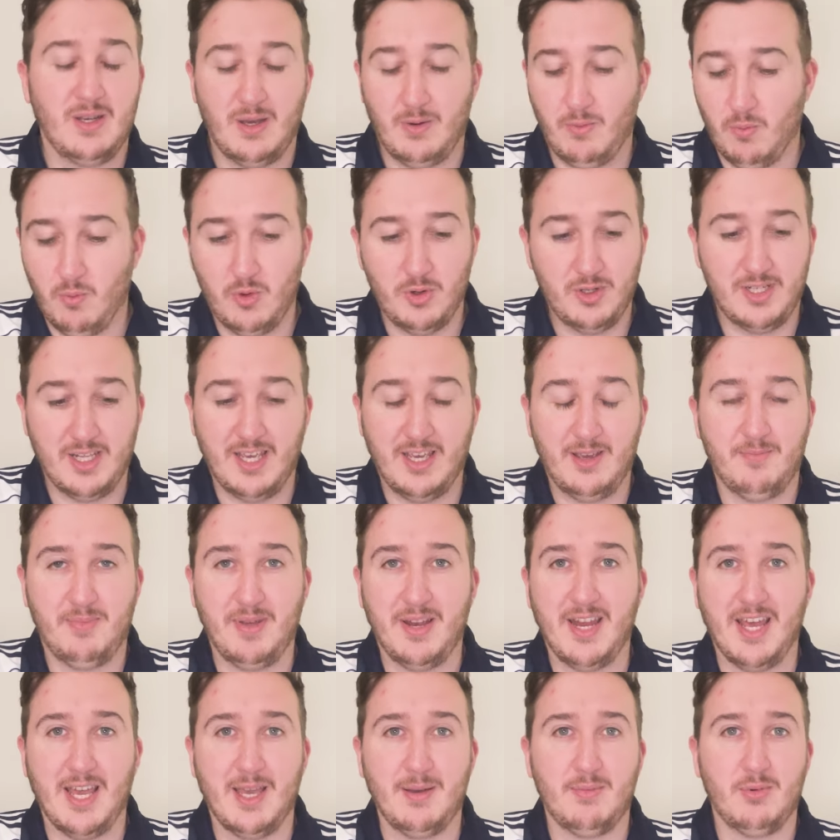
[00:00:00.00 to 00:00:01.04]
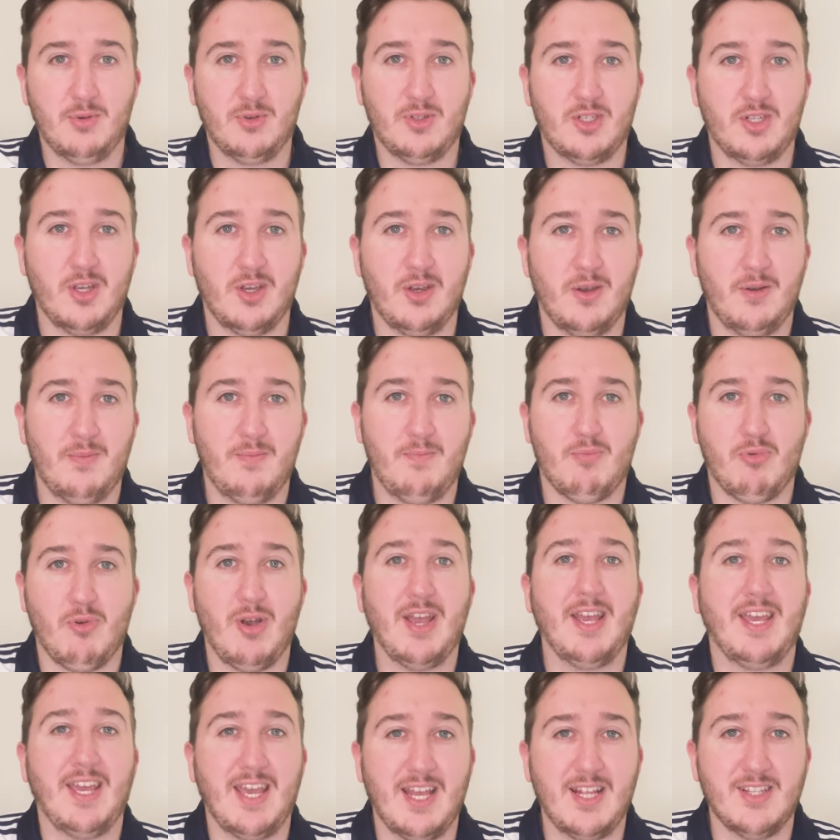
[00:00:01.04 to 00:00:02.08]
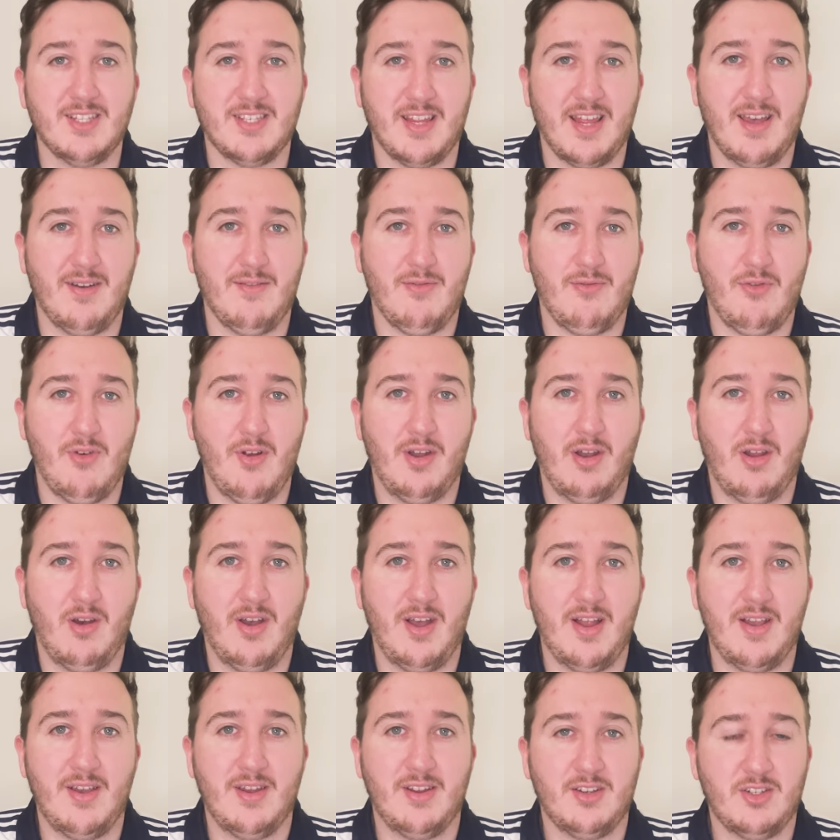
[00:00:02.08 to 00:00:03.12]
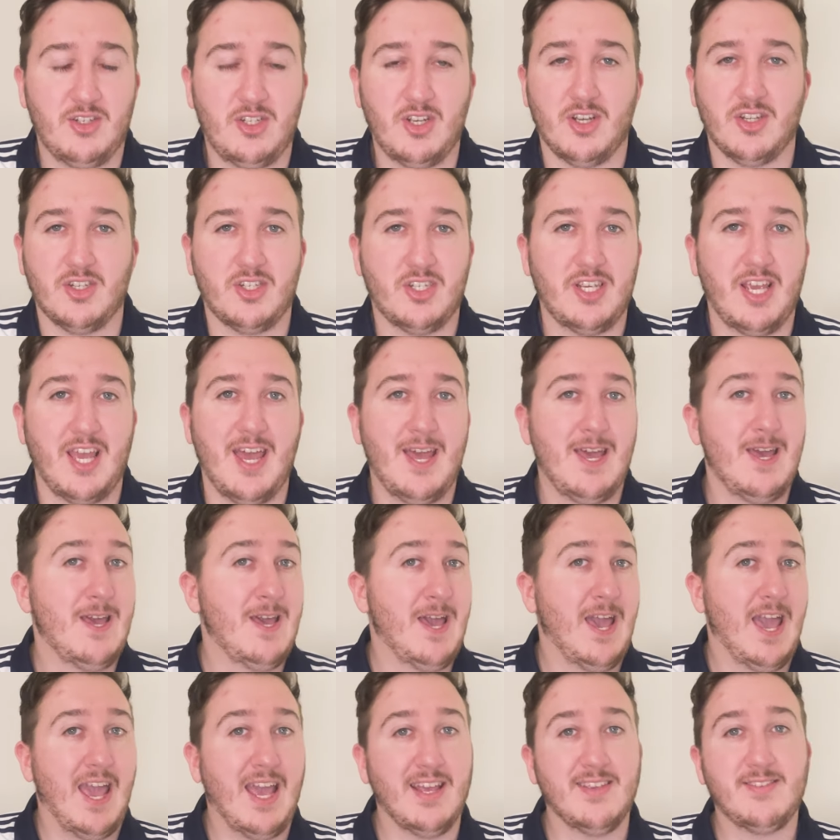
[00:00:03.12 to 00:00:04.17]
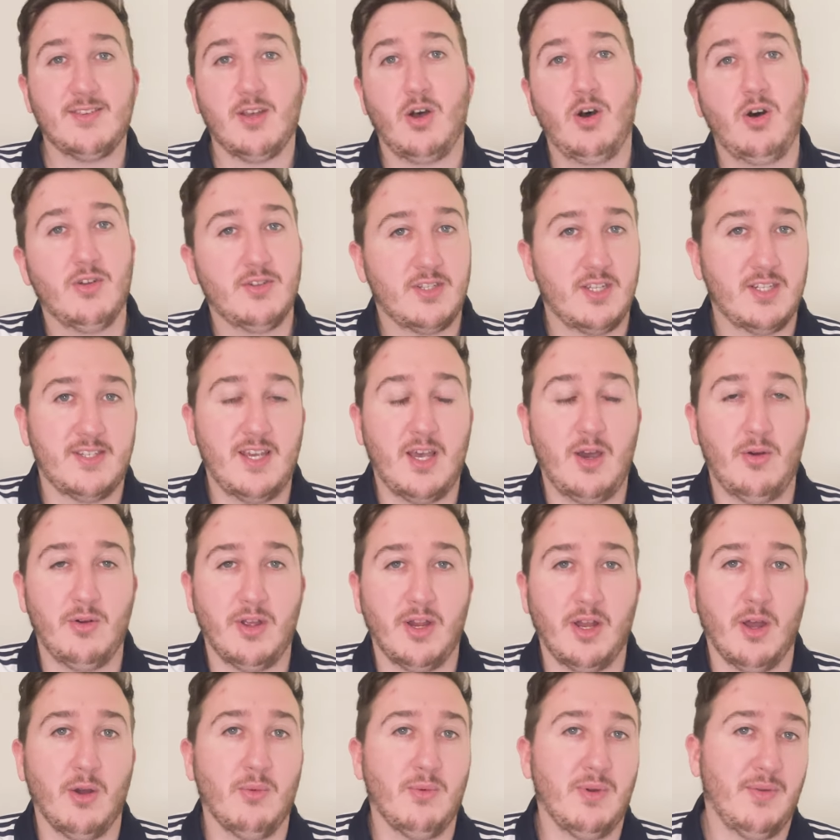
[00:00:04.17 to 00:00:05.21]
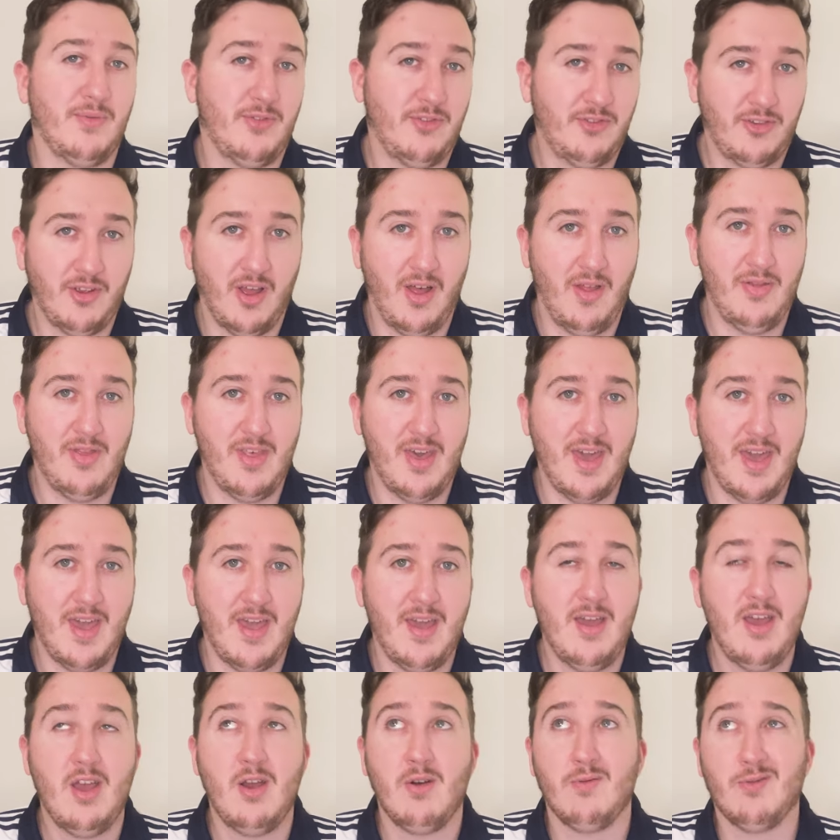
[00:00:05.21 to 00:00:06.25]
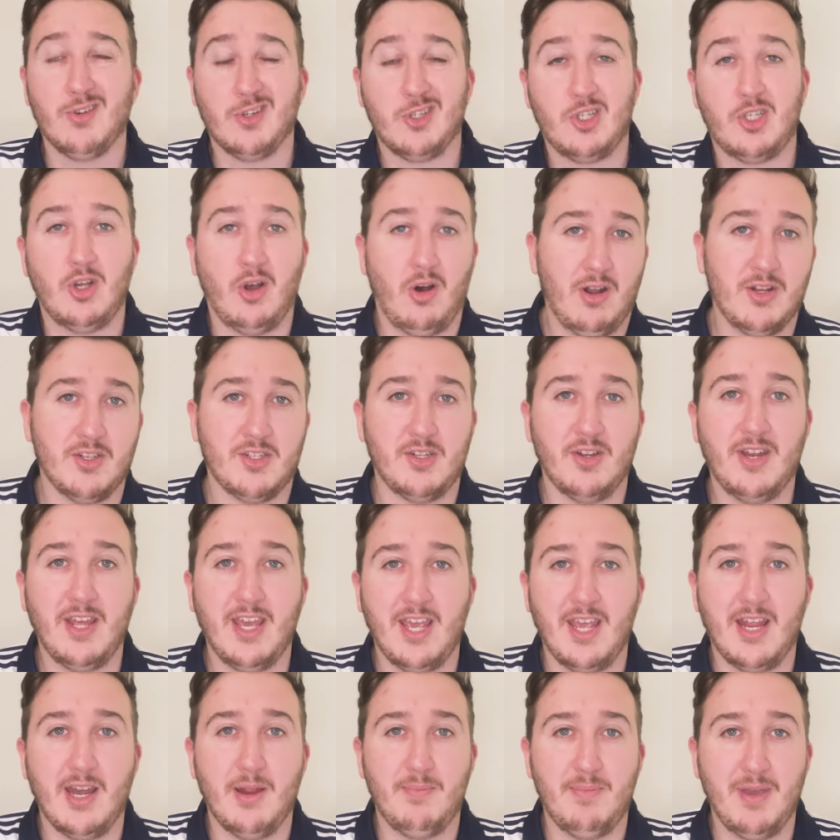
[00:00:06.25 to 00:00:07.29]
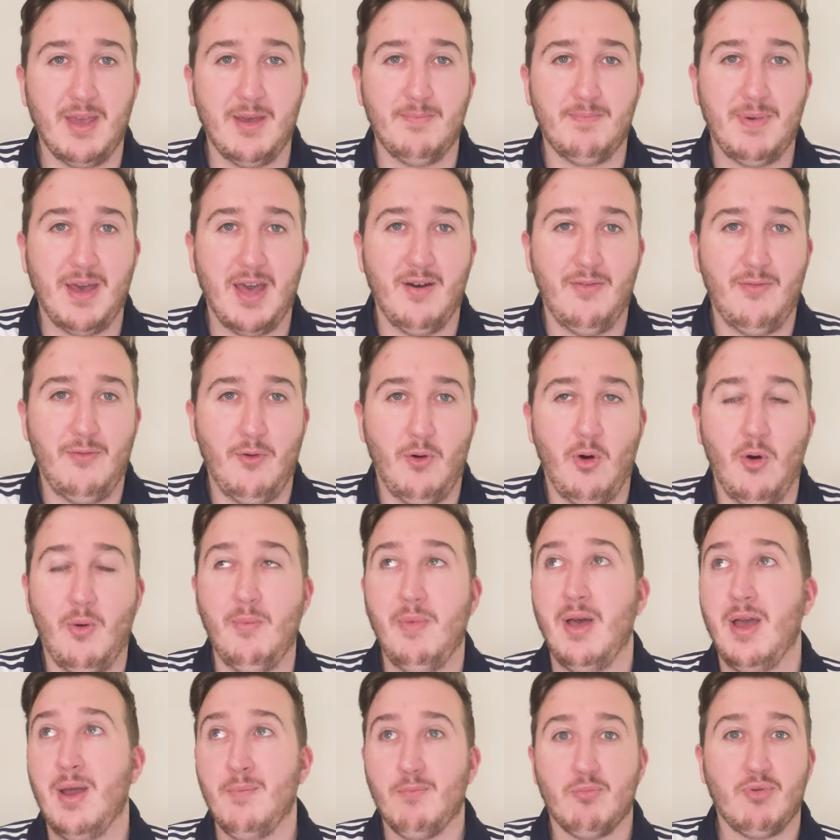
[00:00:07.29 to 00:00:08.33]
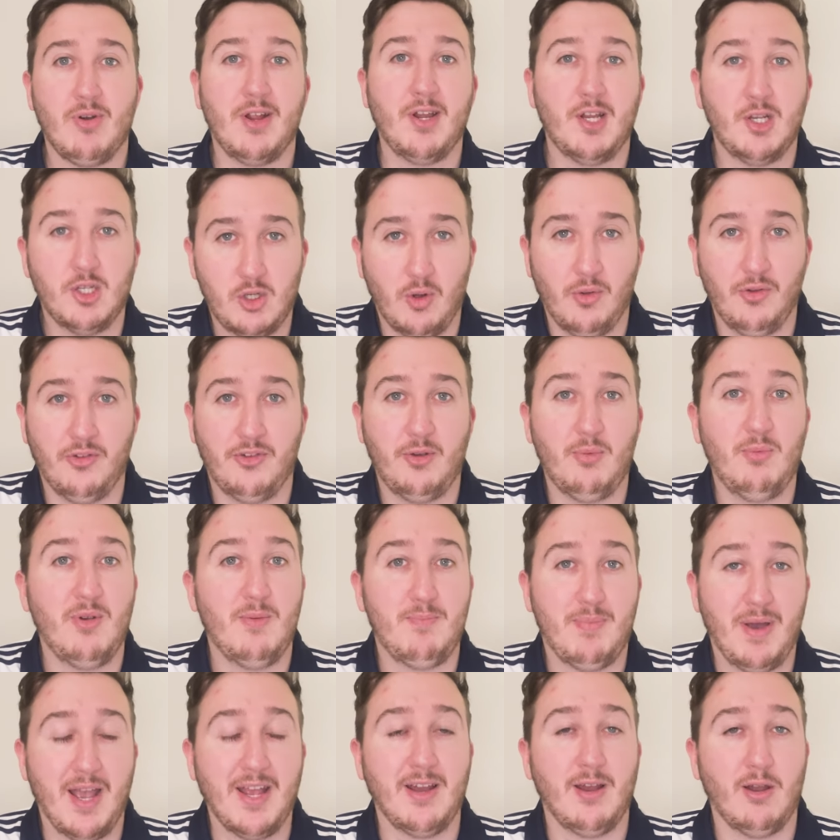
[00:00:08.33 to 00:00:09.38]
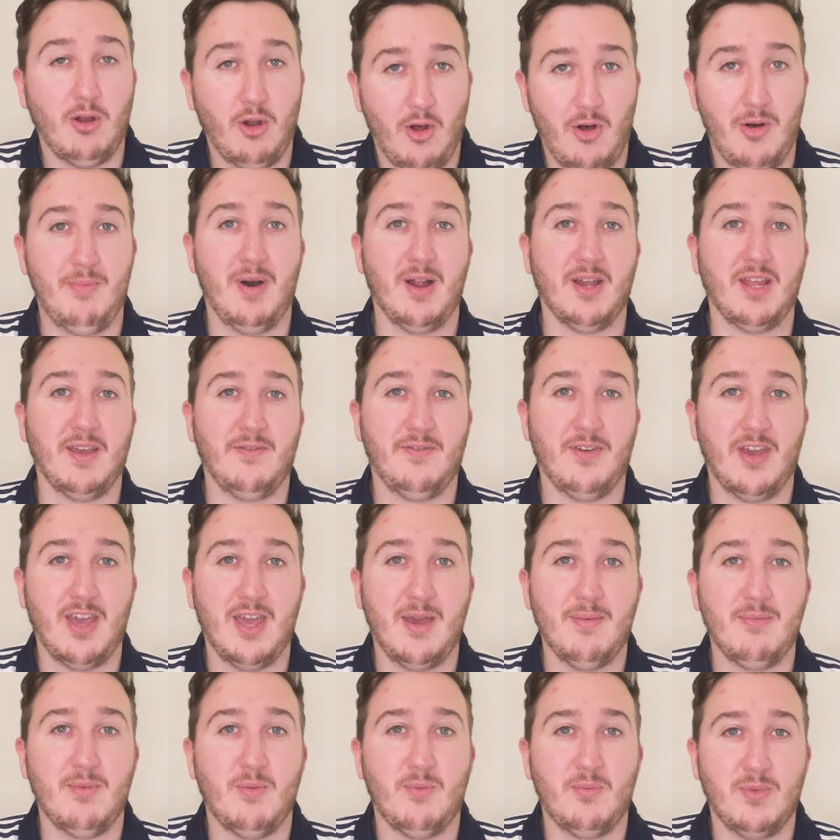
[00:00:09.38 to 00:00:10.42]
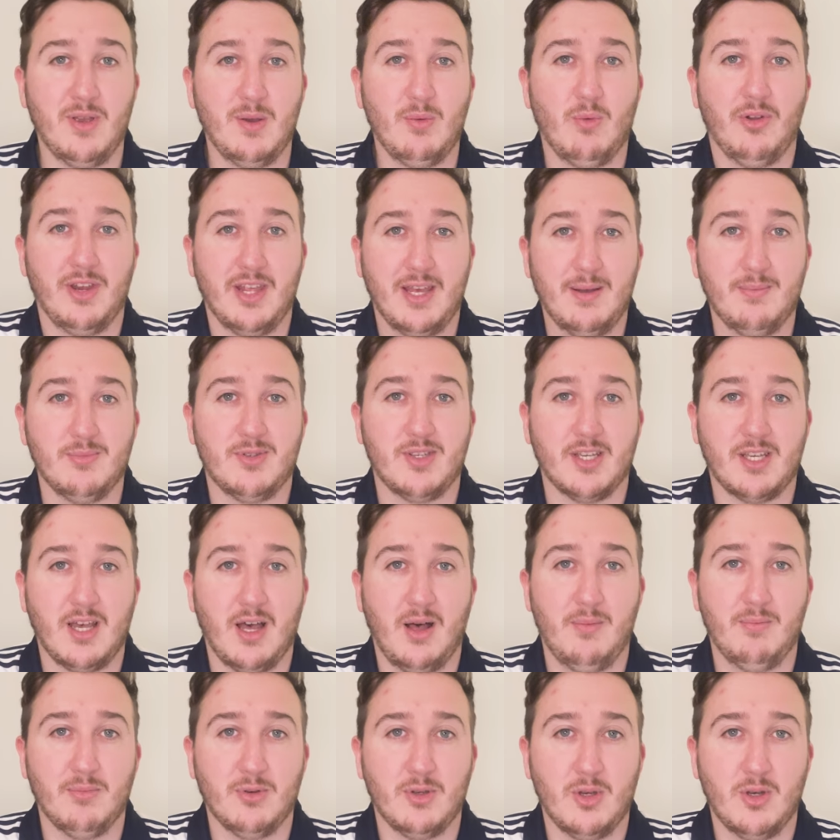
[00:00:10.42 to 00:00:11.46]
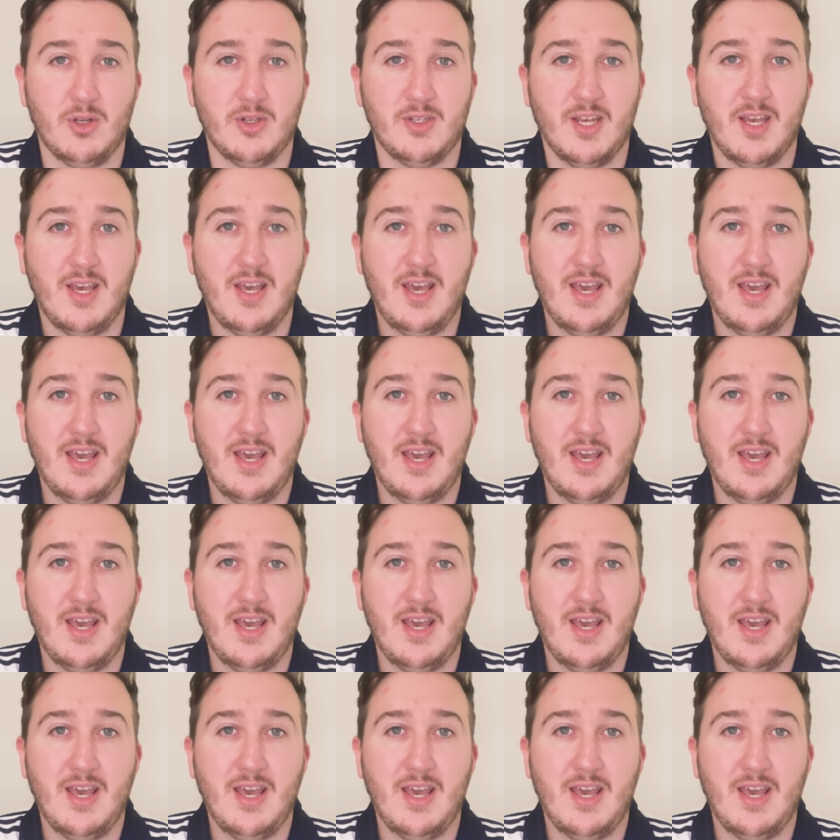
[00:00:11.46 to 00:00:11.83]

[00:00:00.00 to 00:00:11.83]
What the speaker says: would he have been able to break into that front line just yet? It's hard to tell, you know, with Son there, Richarlison hitting a bit better form, Brennan Johnson, we paid a lot of money for him and we want him to come good.